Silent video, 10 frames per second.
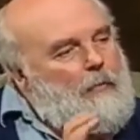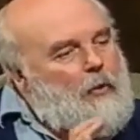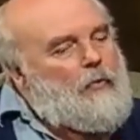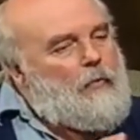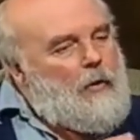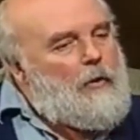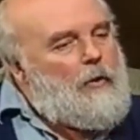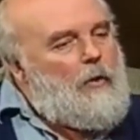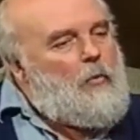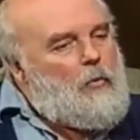But you've got to
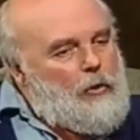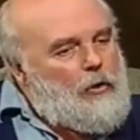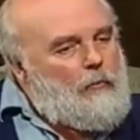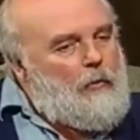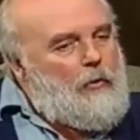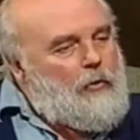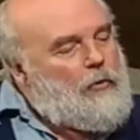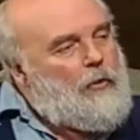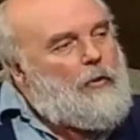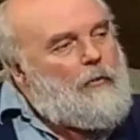know which
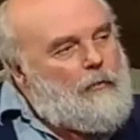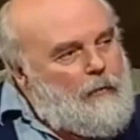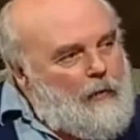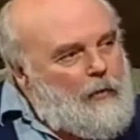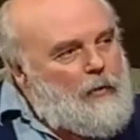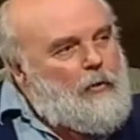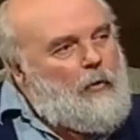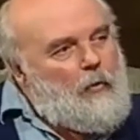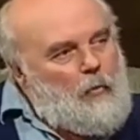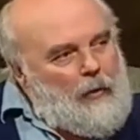emotions to focus
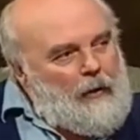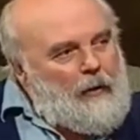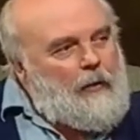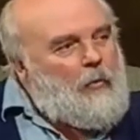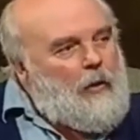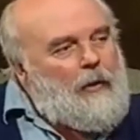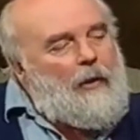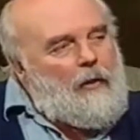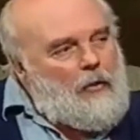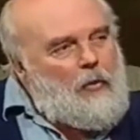on when and what
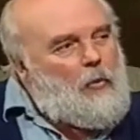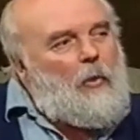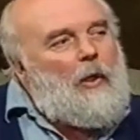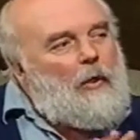they do.